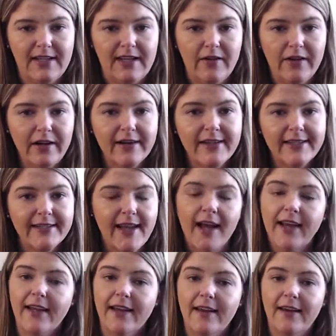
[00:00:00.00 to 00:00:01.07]
Now, Harry
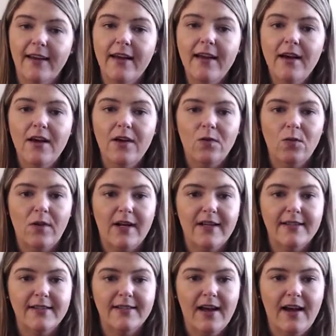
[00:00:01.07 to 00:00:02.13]
Slatikin
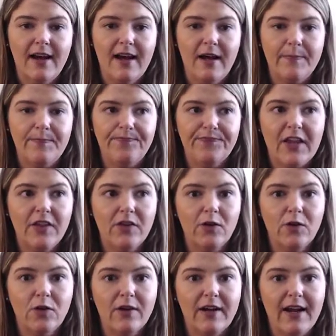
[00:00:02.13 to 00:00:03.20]
was the
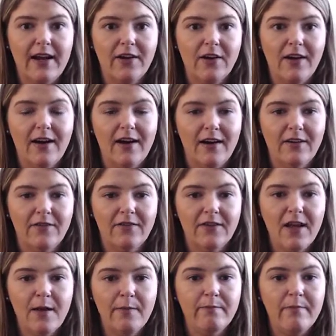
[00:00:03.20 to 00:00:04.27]
creator of
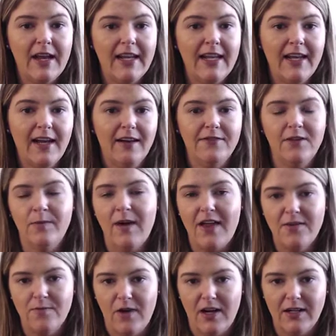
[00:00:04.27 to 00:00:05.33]
many of the Bath &
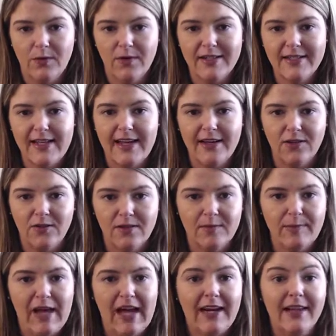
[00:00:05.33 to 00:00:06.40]
Body Works candles
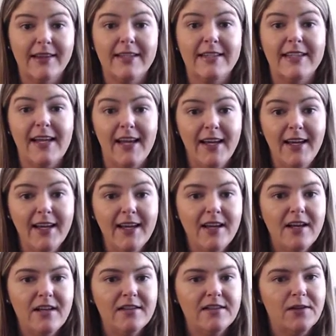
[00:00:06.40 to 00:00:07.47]
back in the day.
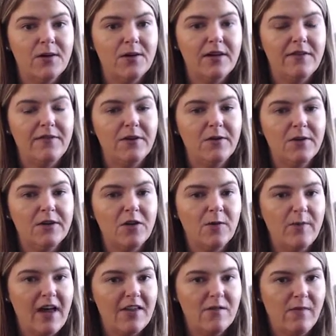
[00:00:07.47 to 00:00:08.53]
So if you would go to
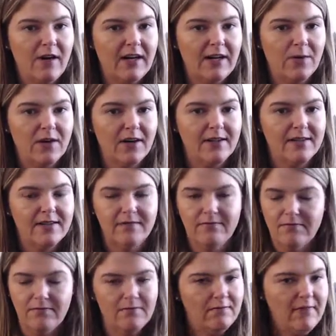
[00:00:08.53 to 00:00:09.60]
Bath & Body Works
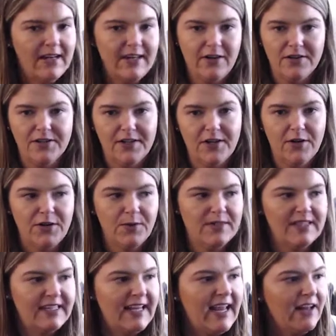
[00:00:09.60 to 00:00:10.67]
many years ago, you would
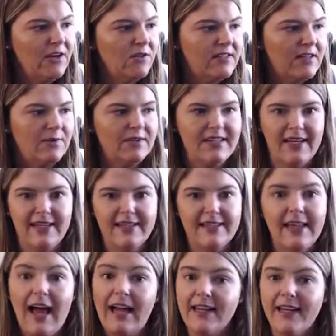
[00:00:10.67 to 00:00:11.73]
see candles that would say
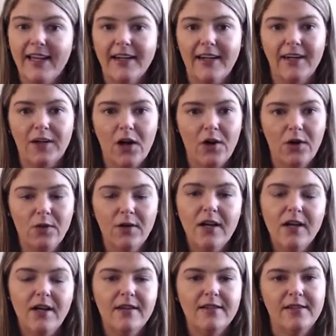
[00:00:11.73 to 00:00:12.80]
Slatkin & Co.
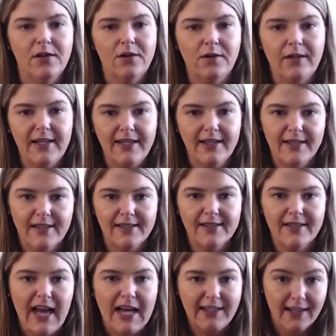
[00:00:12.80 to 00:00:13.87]
So he is
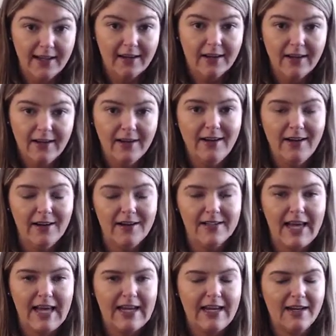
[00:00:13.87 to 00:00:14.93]
Slatkin, Harry
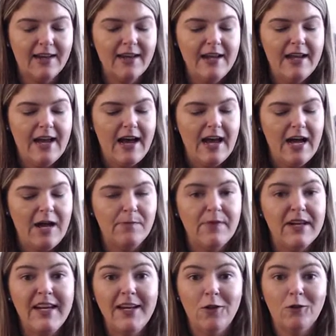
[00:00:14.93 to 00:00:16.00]
Slatikin. But
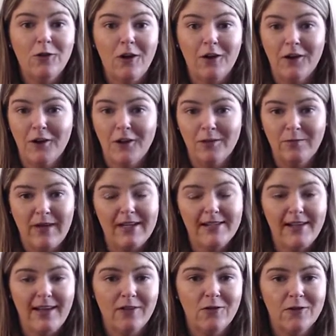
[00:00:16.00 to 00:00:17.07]
he no longer makes
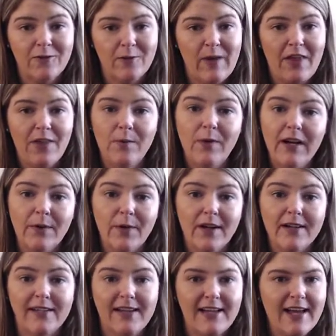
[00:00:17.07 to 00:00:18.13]
candles for Bath & Body
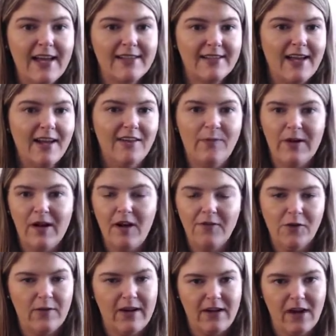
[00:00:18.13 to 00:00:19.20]
Works, and he has kind of been off
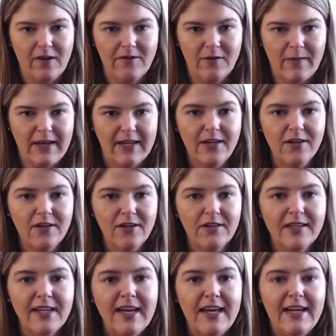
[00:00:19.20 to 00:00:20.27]
the radar for many years.
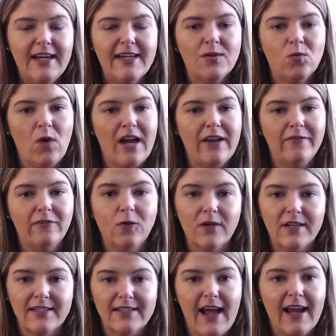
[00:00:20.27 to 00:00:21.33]
His wife, Laura
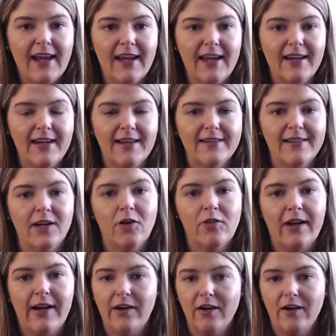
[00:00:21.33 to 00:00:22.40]
Slatkin, is the
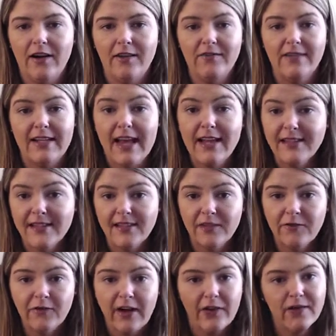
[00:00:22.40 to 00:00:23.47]
creator of Nest
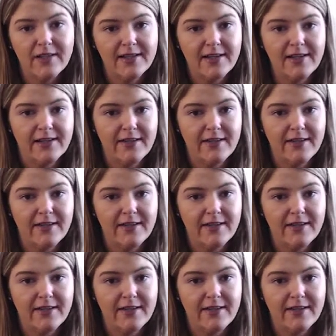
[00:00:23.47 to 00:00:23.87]
fragrances.